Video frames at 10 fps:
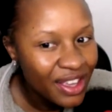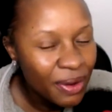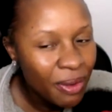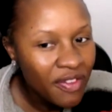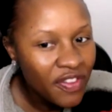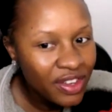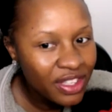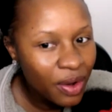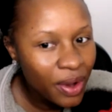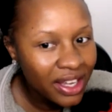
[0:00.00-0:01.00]
You won't feel
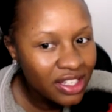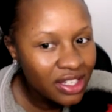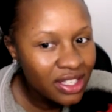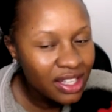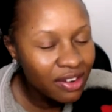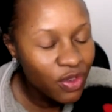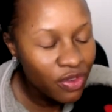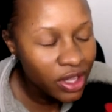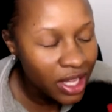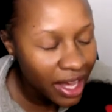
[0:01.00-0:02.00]
so anxious. And if you're
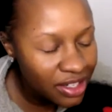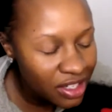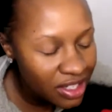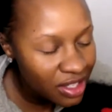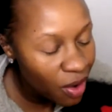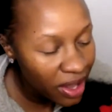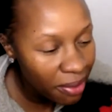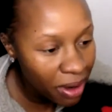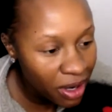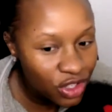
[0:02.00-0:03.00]
feeling anxious, go ahead
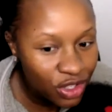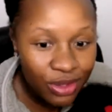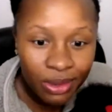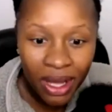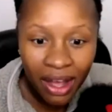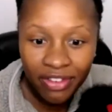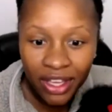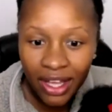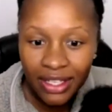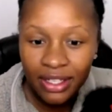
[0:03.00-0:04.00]
and purchase you some
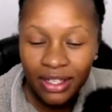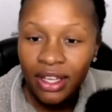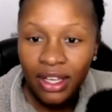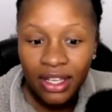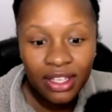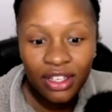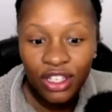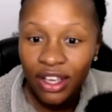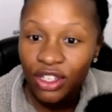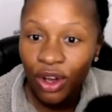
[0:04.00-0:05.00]
Confianza because it'll
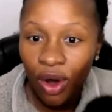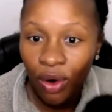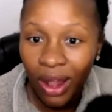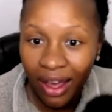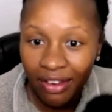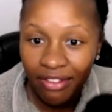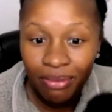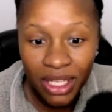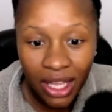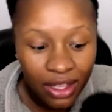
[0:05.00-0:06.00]
change your whole life.
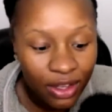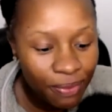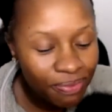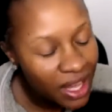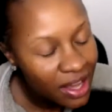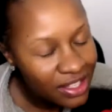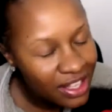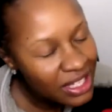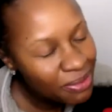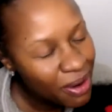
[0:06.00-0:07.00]
I'm telling you. So
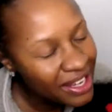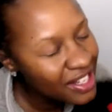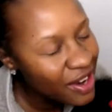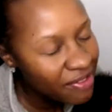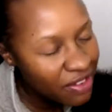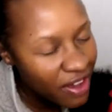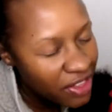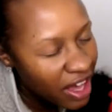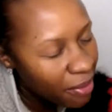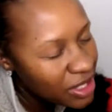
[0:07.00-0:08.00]
let's pray. Dear Heavenly
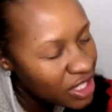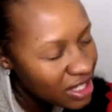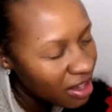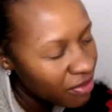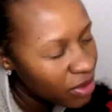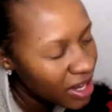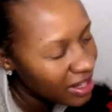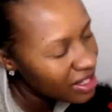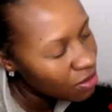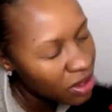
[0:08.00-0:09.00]
Father, God, we just love you.
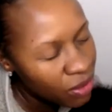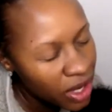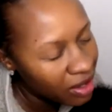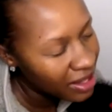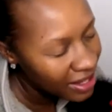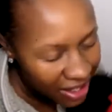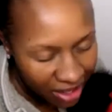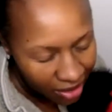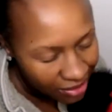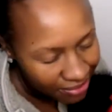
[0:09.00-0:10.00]
God, this week we are letting it
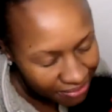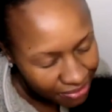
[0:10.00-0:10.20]
go.